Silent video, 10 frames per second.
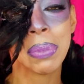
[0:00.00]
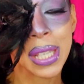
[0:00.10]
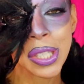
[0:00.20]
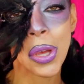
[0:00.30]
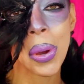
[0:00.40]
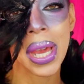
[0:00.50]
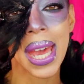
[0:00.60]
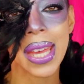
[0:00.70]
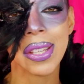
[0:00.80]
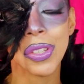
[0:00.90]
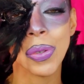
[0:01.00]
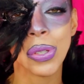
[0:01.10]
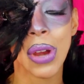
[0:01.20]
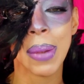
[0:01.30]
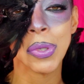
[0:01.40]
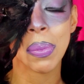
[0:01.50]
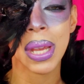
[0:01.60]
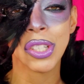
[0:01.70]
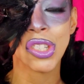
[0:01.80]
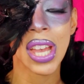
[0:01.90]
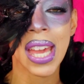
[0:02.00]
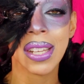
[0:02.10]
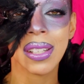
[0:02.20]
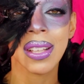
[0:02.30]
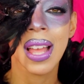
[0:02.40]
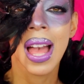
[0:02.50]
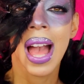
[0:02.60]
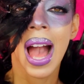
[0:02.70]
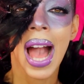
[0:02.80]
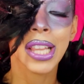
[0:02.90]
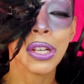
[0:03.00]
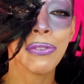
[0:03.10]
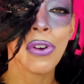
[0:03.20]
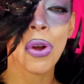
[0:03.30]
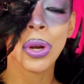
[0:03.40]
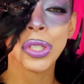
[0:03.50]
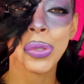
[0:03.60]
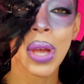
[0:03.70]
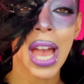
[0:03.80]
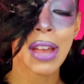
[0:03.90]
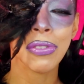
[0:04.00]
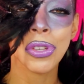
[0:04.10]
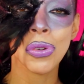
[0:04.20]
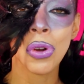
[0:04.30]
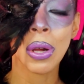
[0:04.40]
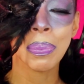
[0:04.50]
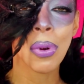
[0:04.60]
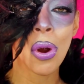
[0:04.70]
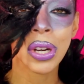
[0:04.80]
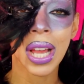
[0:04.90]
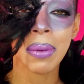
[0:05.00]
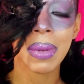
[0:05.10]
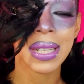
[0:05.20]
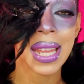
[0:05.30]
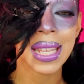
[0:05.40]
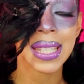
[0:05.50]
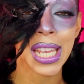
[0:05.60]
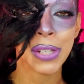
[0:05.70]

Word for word: please go ahead and subscribe to my channel. I look forward to having you on board on my next